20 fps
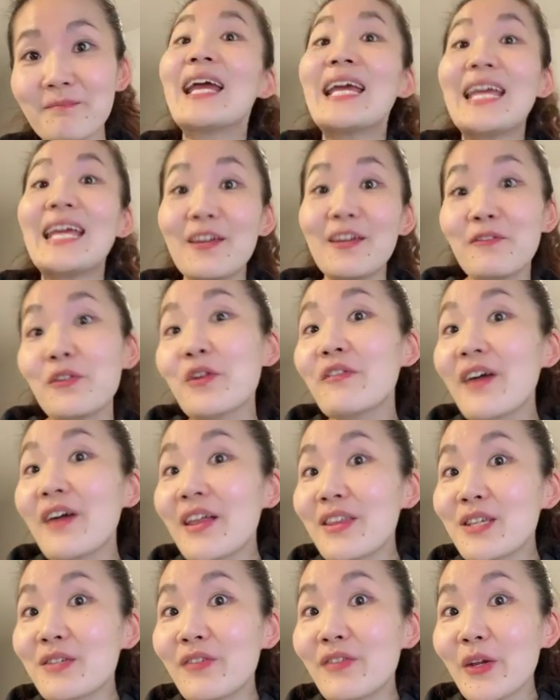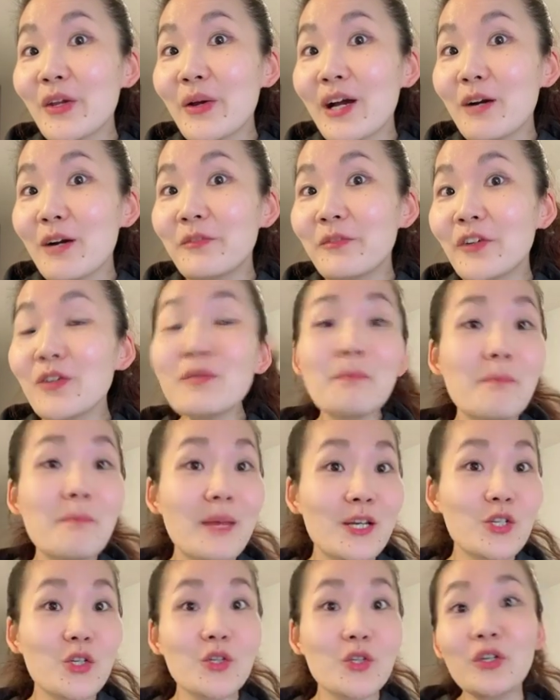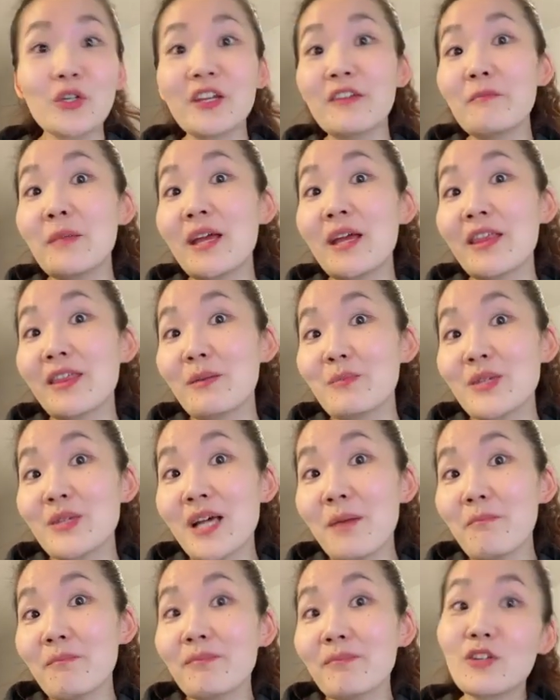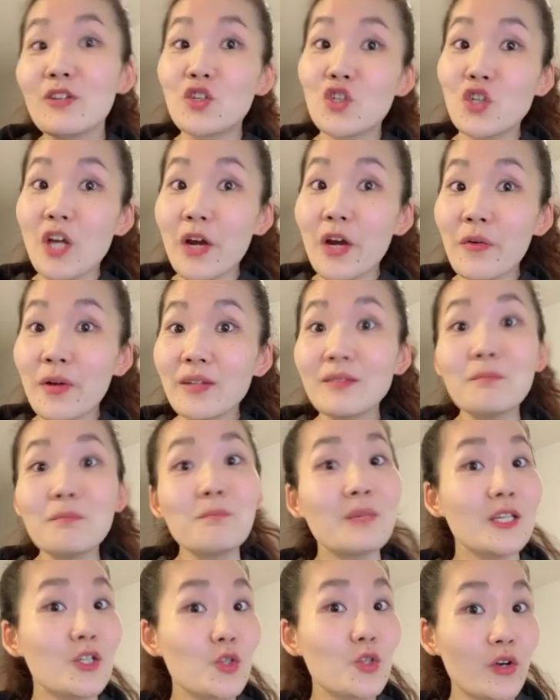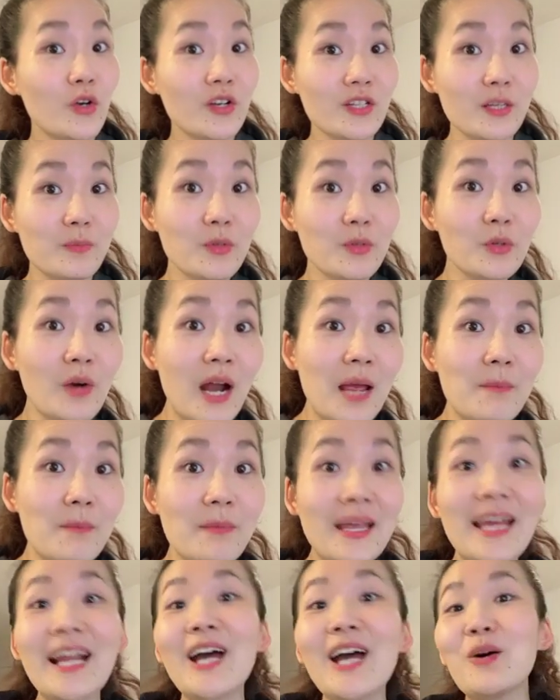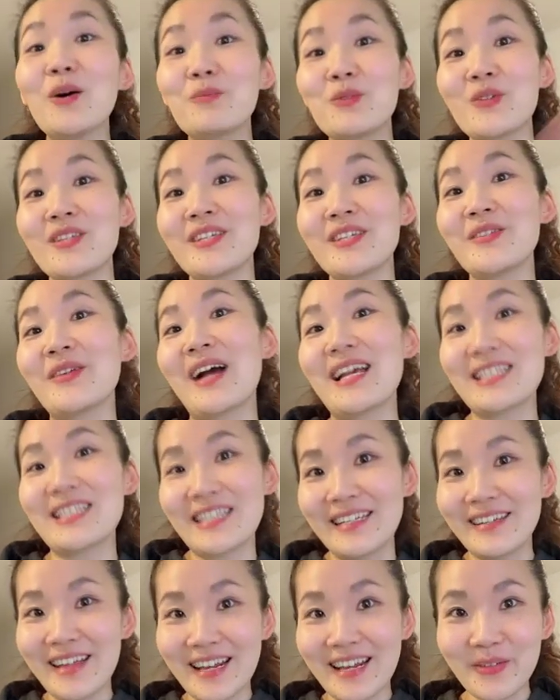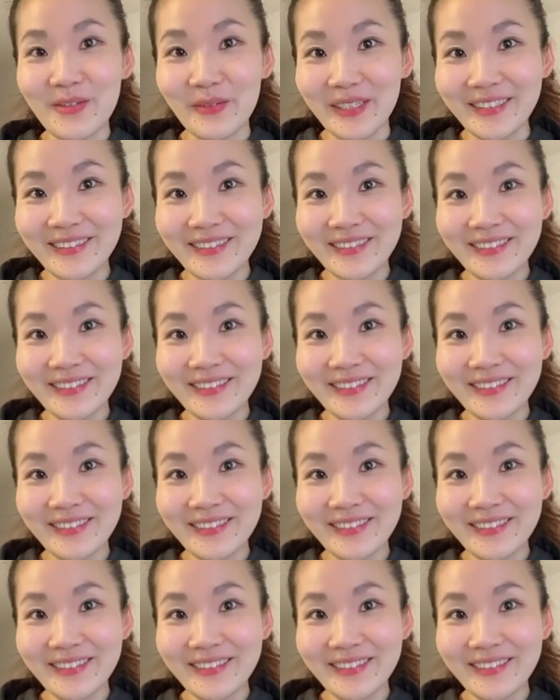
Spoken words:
If you find this video helpful, make sure you give me a thumbs up, share it, be sure to subscribe, and I hope to see you guys in the next one.